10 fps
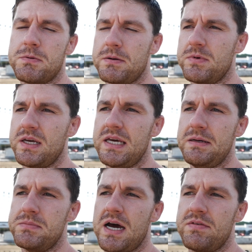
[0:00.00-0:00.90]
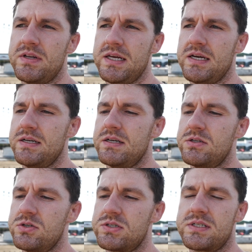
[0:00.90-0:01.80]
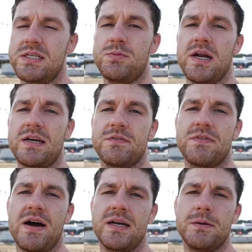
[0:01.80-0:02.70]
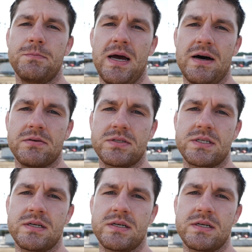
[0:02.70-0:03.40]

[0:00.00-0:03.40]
but I'm going to keep diving in just to see what I can find about